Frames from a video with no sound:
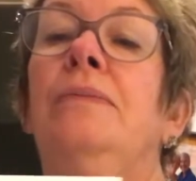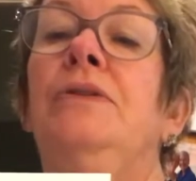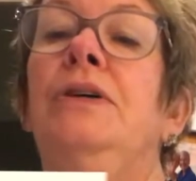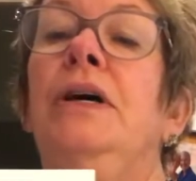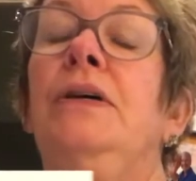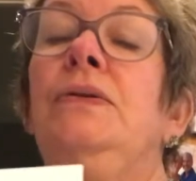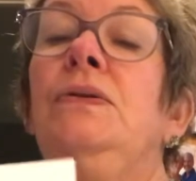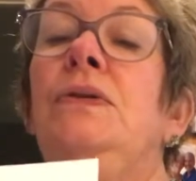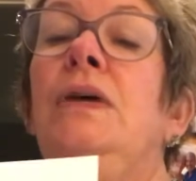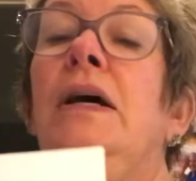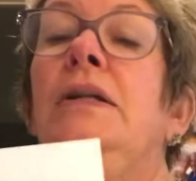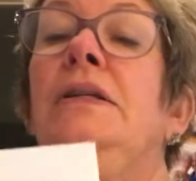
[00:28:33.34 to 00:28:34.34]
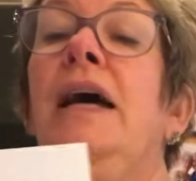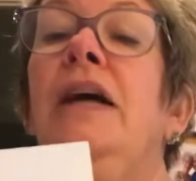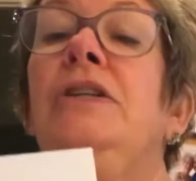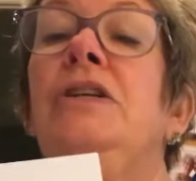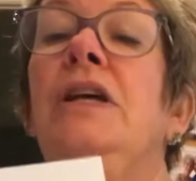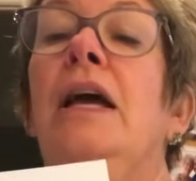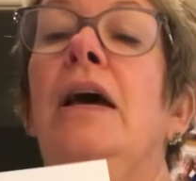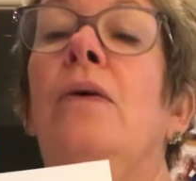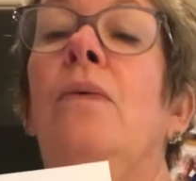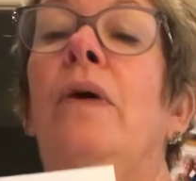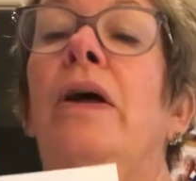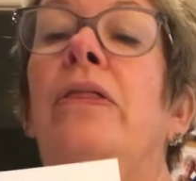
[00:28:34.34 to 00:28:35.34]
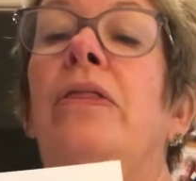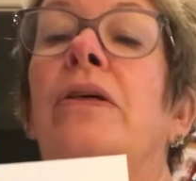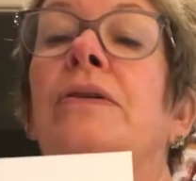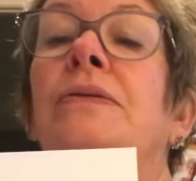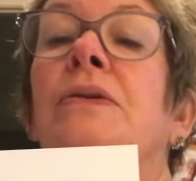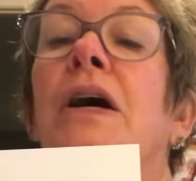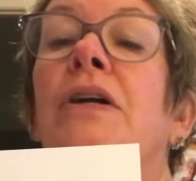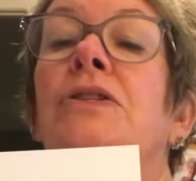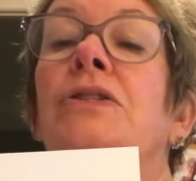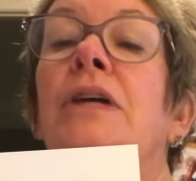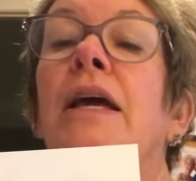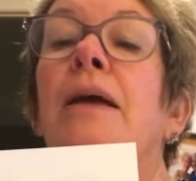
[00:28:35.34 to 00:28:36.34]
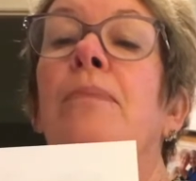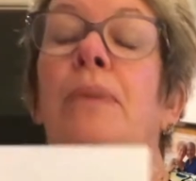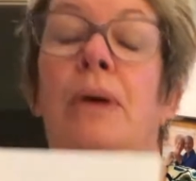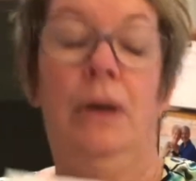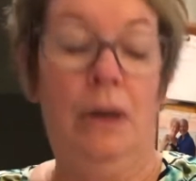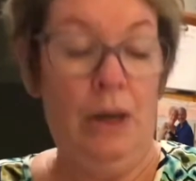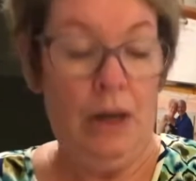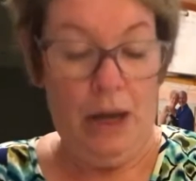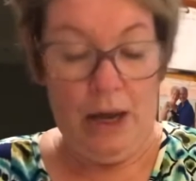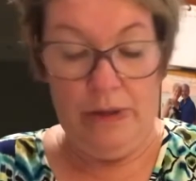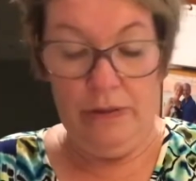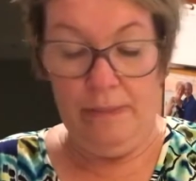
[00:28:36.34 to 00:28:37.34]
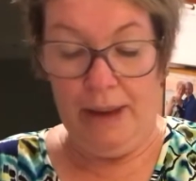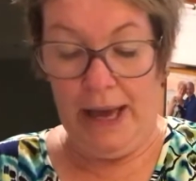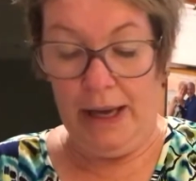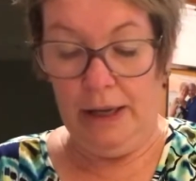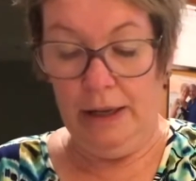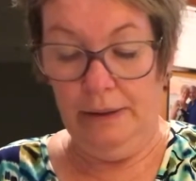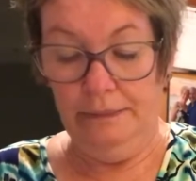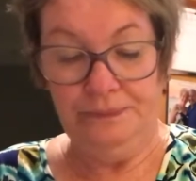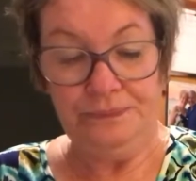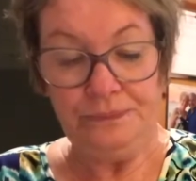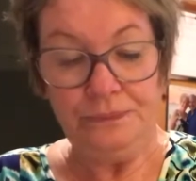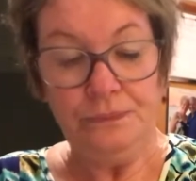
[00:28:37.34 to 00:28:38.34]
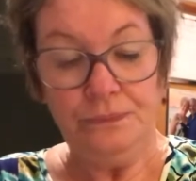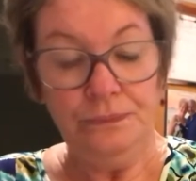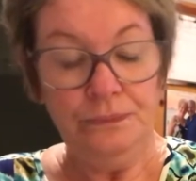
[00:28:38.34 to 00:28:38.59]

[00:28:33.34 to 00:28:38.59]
I am just attaching it with the Scotch tape on the back.